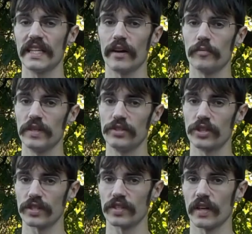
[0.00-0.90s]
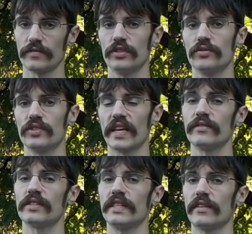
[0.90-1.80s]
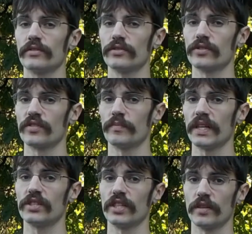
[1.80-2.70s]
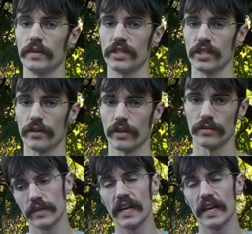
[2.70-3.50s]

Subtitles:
that would be just enough to do 17 evolutions of Pidgey into Pidgeotto.